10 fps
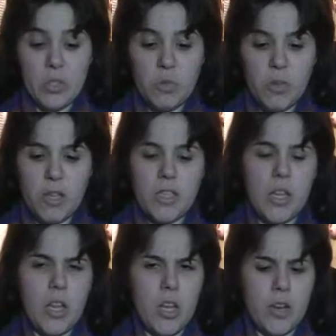because
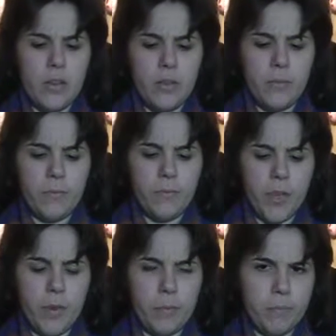a lot of the
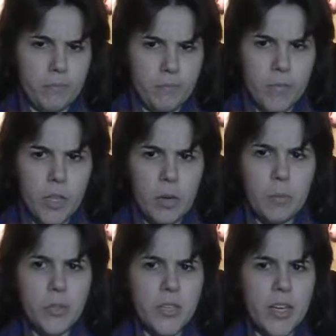
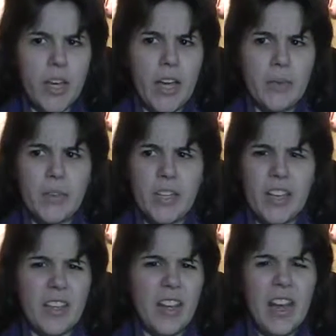books I had would
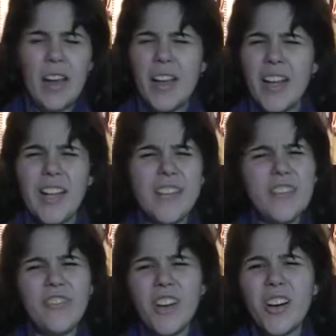like. It's
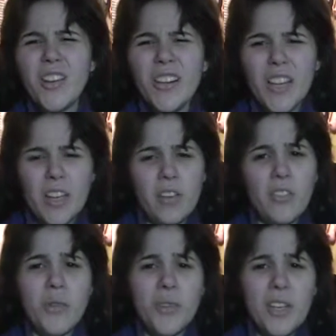very, like, if
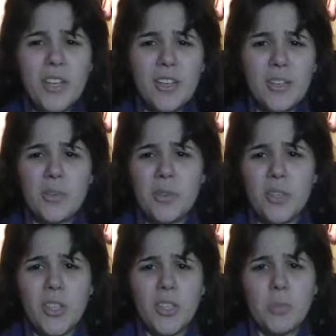you knit, you know,
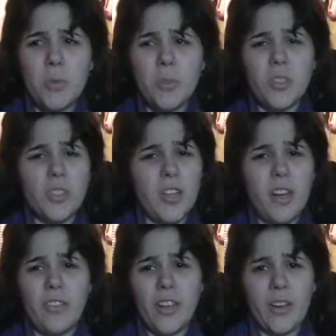like, the books are
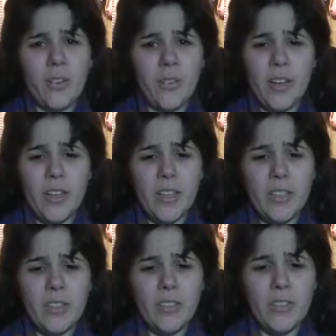not that great.
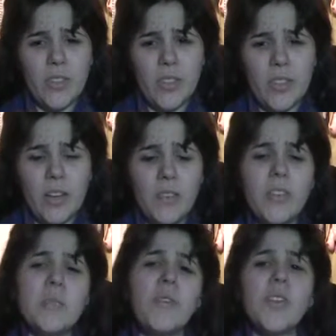
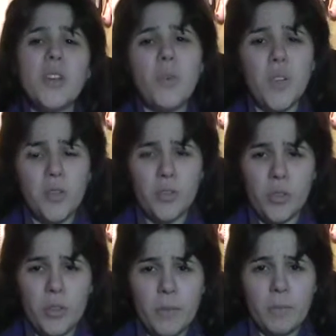Books are
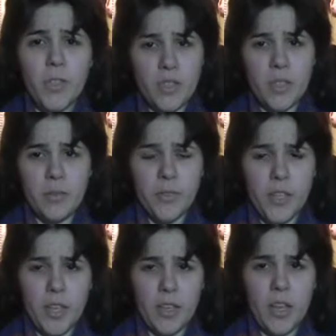wonderful. That's not what I'm
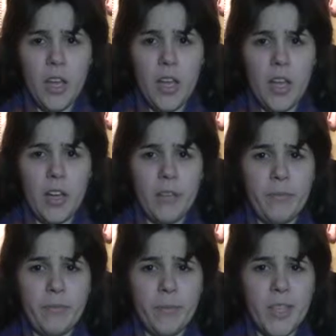saying.
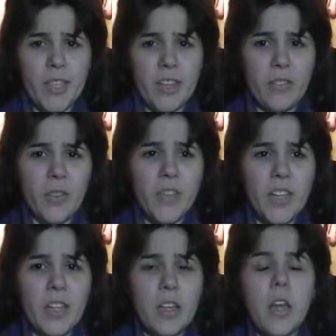But, like, for
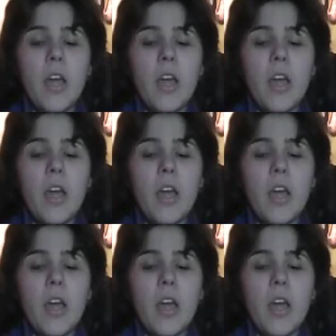me,